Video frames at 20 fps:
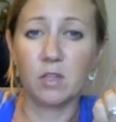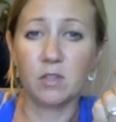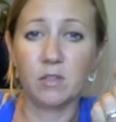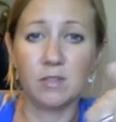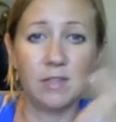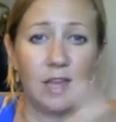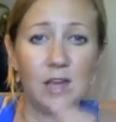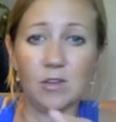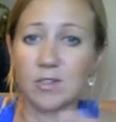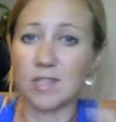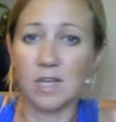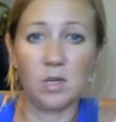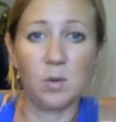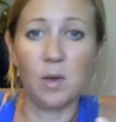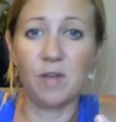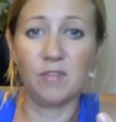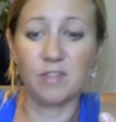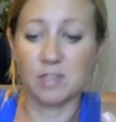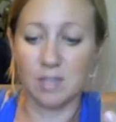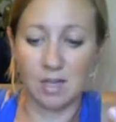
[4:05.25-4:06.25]
nails that you
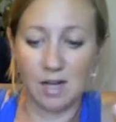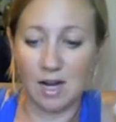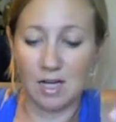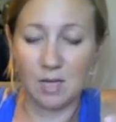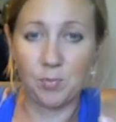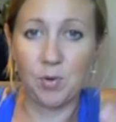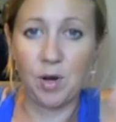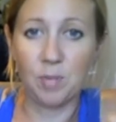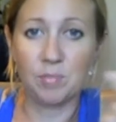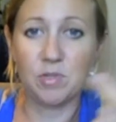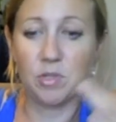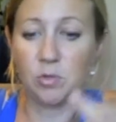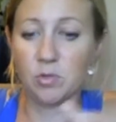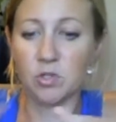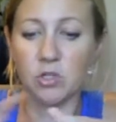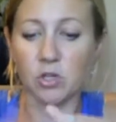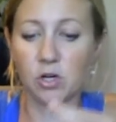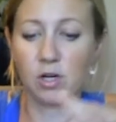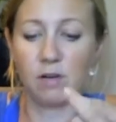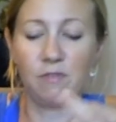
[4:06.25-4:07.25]
haven't done any prep to
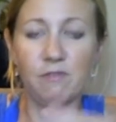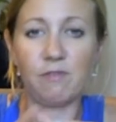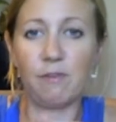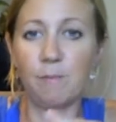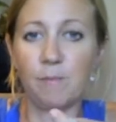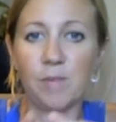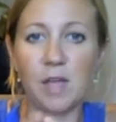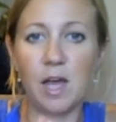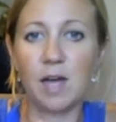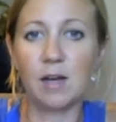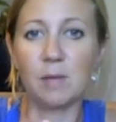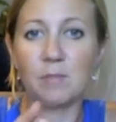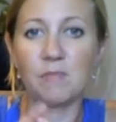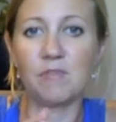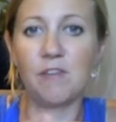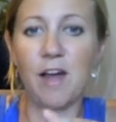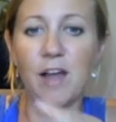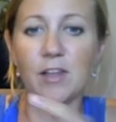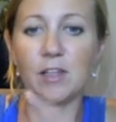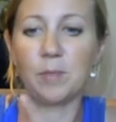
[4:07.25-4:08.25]
is you're going to cut them,
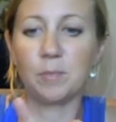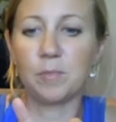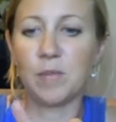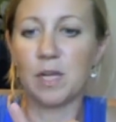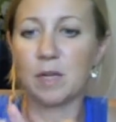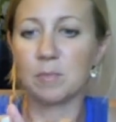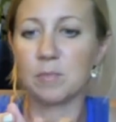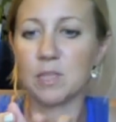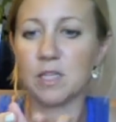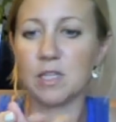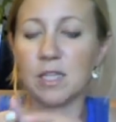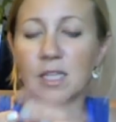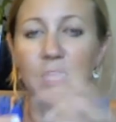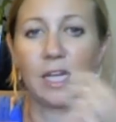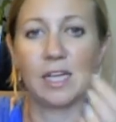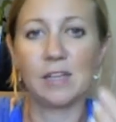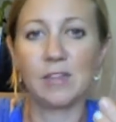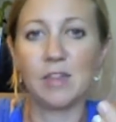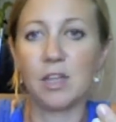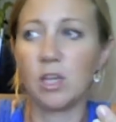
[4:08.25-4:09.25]
file them, get them to the
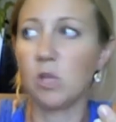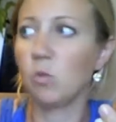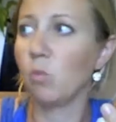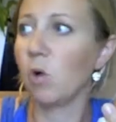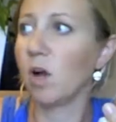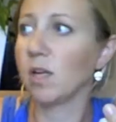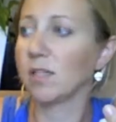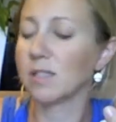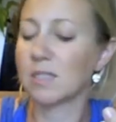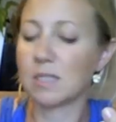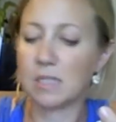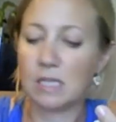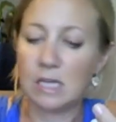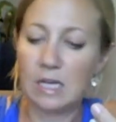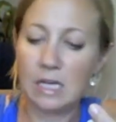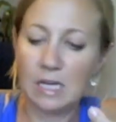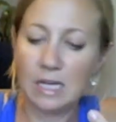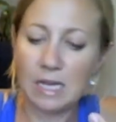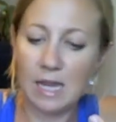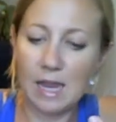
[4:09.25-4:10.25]
length that you want,
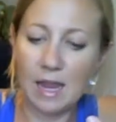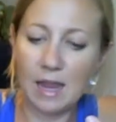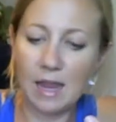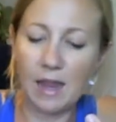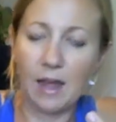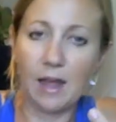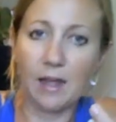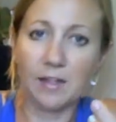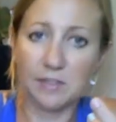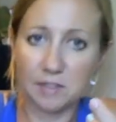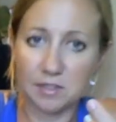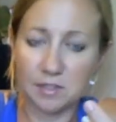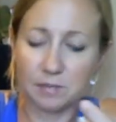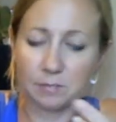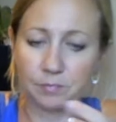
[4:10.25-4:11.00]
and